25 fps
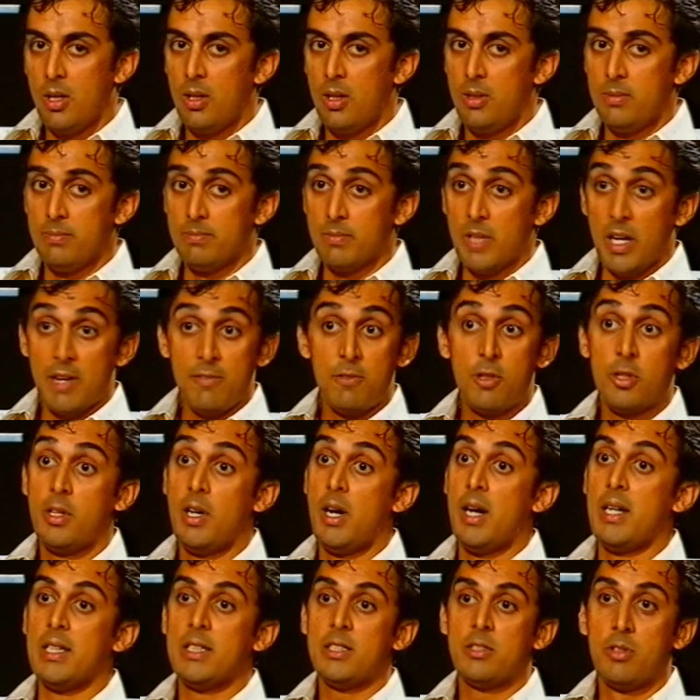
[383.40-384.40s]
Um, I've
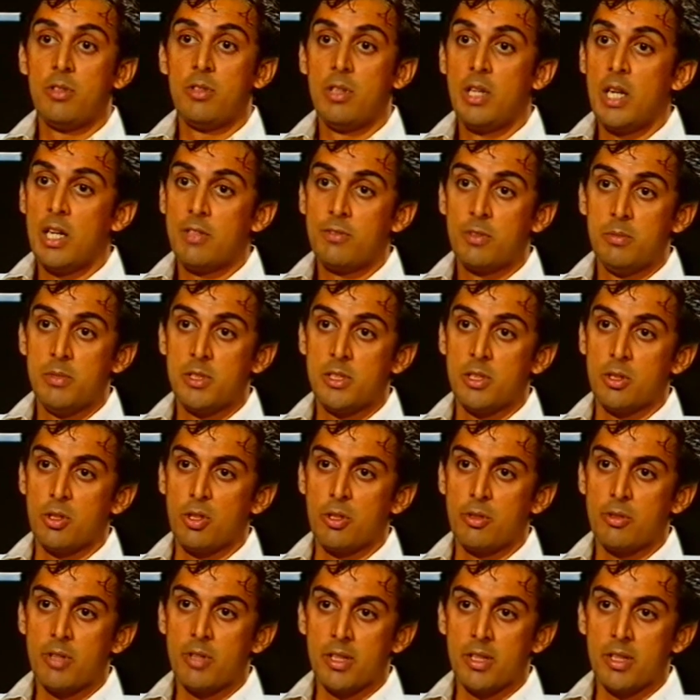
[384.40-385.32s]
got the highest regard for Mr.